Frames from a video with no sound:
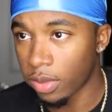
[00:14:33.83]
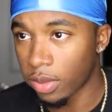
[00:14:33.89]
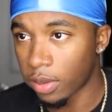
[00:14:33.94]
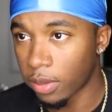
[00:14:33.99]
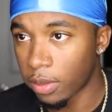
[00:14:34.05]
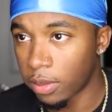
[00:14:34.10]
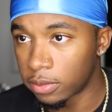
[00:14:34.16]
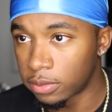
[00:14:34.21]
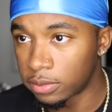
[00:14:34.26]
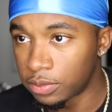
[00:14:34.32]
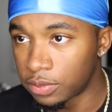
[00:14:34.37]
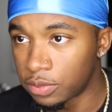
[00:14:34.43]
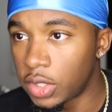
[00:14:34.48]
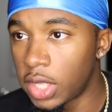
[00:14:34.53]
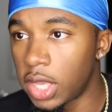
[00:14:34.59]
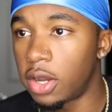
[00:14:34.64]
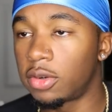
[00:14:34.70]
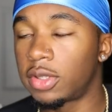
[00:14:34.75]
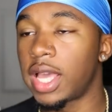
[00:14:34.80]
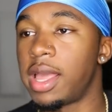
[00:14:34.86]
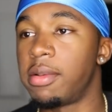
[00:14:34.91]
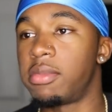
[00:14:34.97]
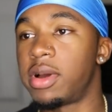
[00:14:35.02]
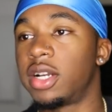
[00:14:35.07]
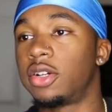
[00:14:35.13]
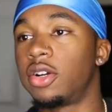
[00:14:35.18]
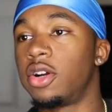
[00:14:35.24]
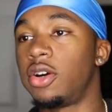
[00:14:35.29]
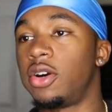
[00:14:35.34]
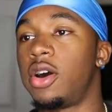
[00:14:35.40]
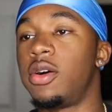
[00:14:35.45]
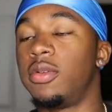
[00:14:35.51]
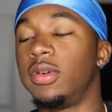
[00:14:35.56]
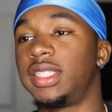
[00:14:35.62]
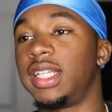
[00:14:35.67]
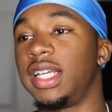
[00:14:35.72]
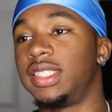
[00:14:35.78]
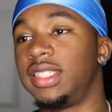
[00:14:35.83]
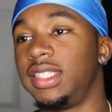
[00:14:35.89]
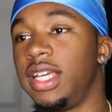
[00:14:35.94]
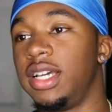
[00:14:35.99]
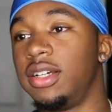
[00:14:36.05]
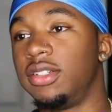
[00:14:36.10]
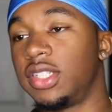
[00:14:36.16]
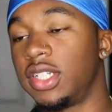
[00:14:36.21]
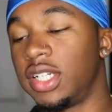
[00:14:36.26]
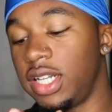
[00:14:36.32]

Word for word: No. Na okay, my girl always has nails.